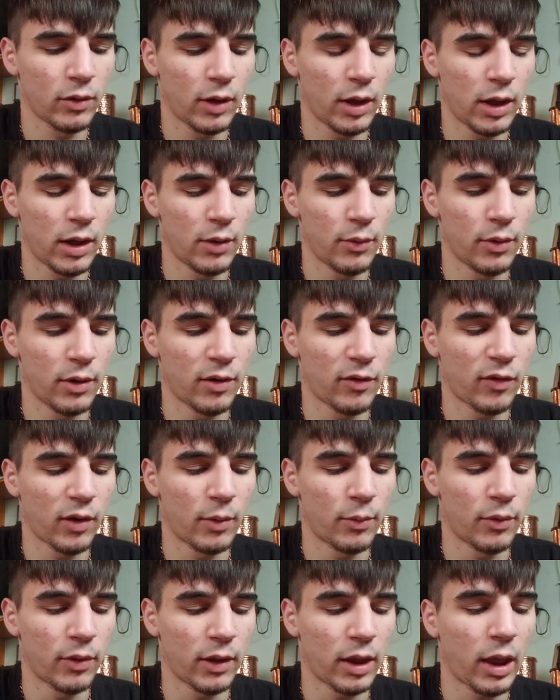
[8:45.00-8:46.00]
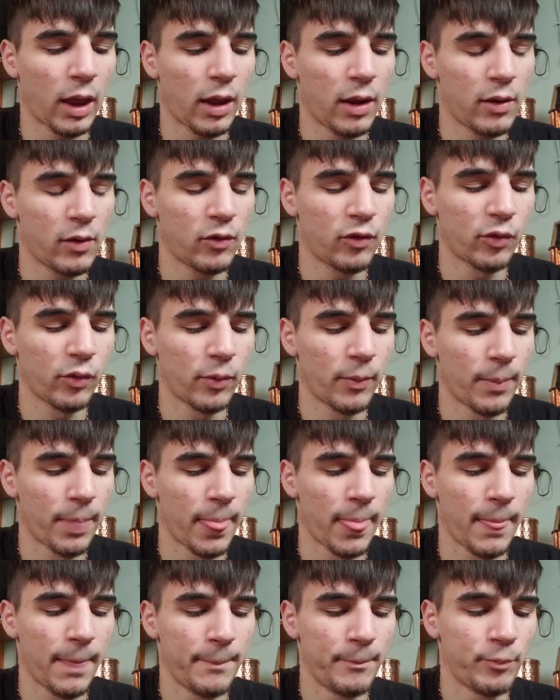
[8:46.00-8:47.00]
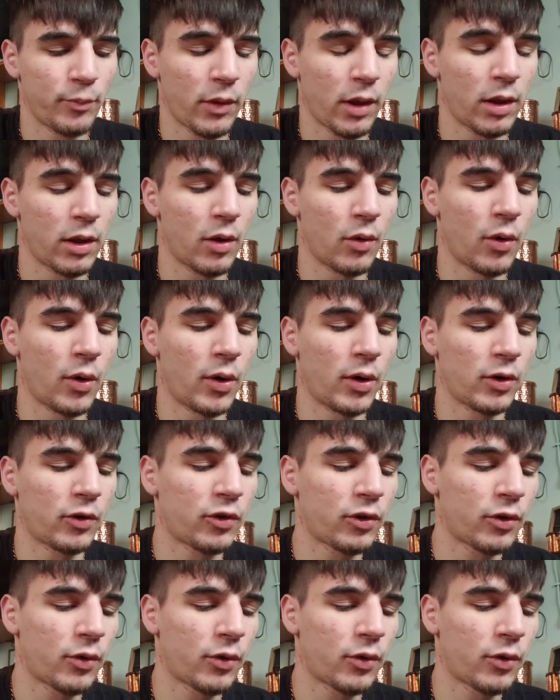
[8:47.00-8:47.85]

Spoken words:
Here we just set up with a cage and go Archer